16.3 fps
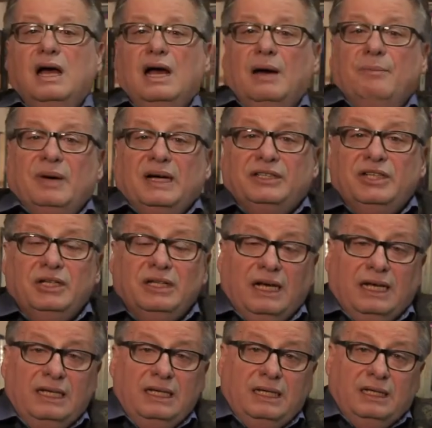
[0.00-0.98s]
From then
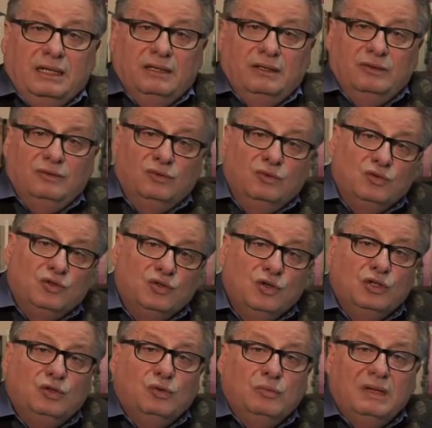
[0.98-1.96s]
on, in the
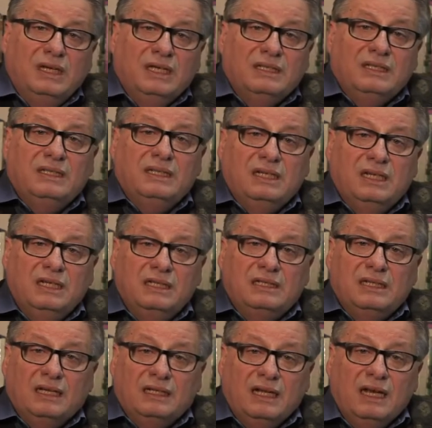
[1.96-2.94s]
following eight
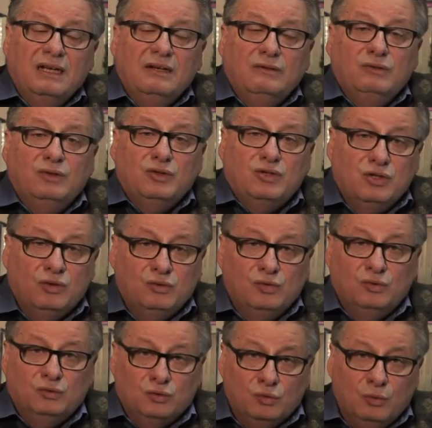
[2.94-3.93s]
months until the
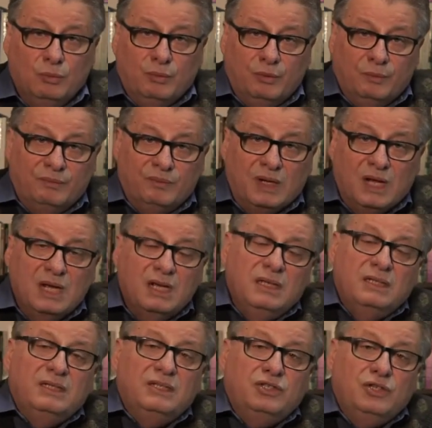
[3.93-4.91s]
October Revolution,
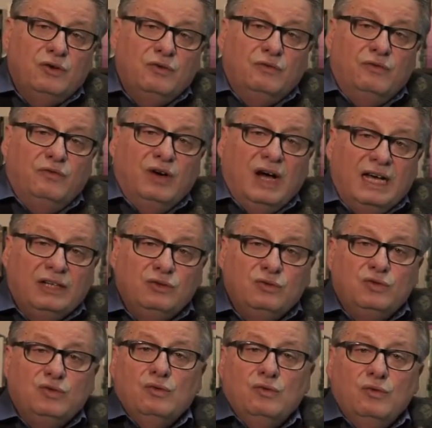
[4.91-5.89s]
there were several
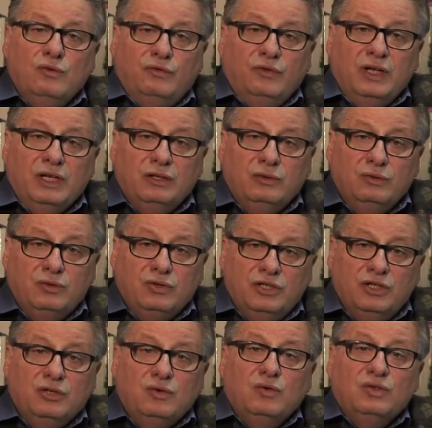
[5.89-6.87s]
governments of coalition
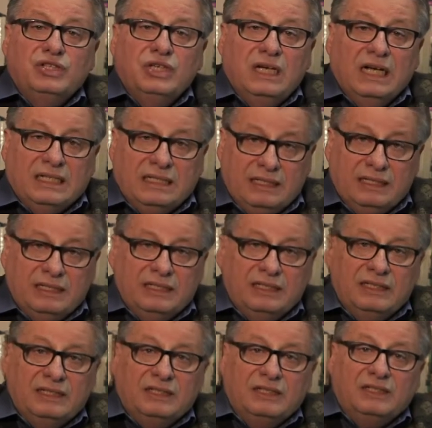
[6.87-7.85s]
of bourgeois
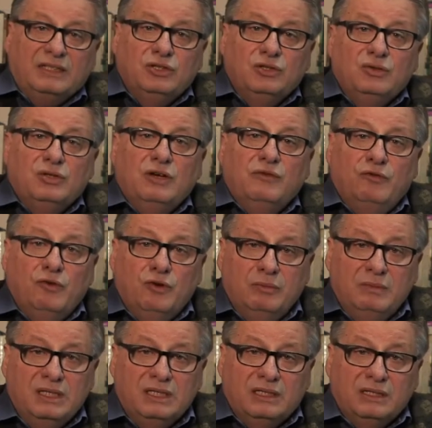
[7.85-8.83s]
parties with reformist
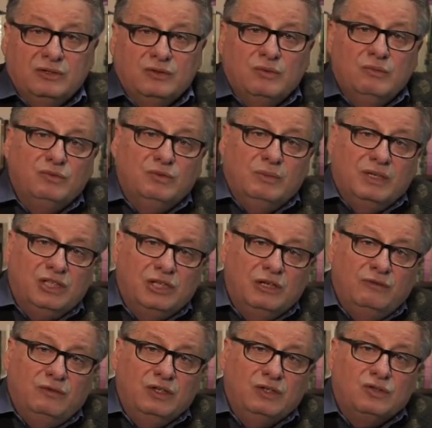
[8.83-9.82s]
parties, as the
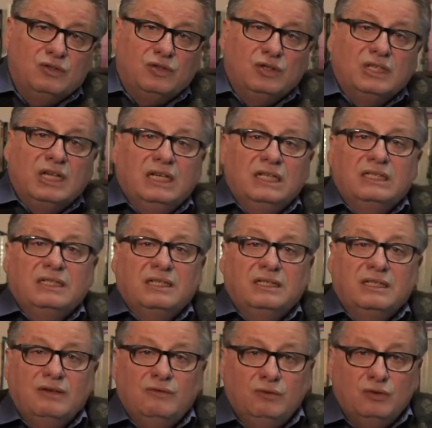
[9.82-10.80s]
Mensheviks and the
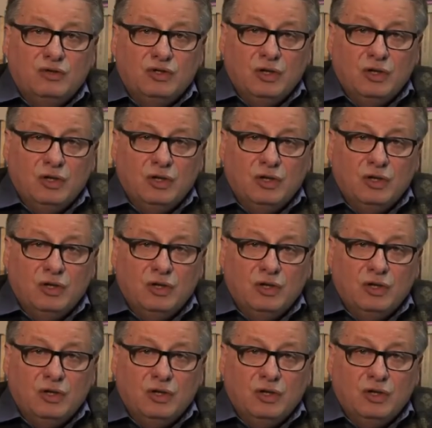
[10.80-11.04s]
Revolutionary